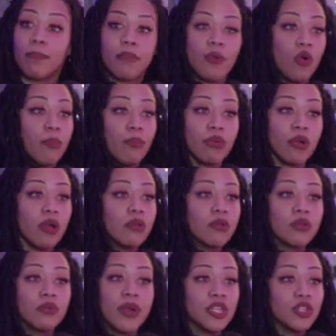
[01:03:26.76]
Or bro,
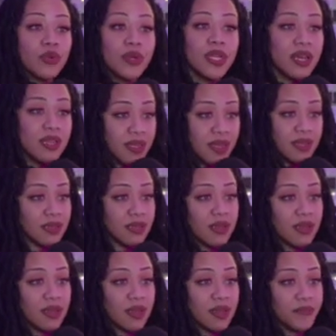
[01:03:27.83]
you ain't doing nothing.
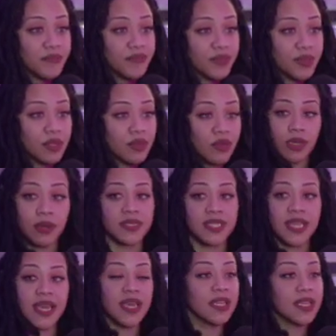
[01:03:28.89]
Right. You get what I'm
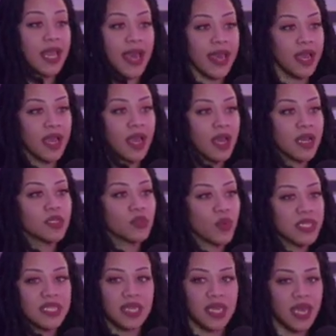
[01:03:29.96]
saying? Like, because
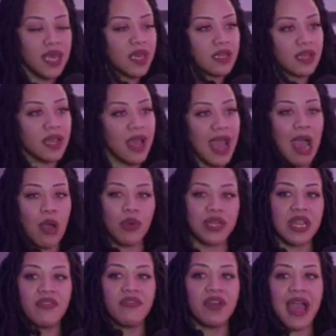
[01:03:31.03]
once again, I would
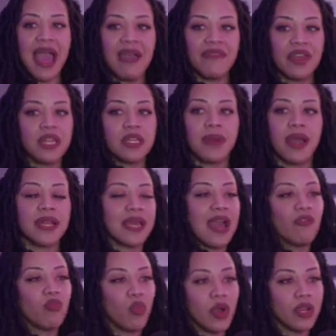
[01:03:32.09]
never have anybody
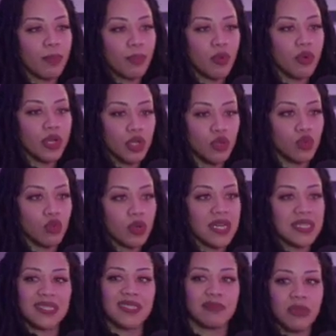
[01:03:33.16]
have one up on you,
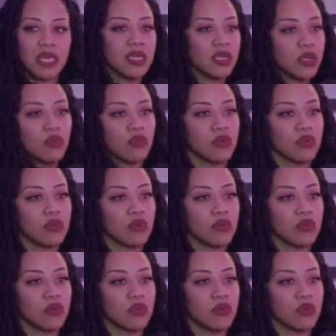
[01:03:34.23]
because it's me and you.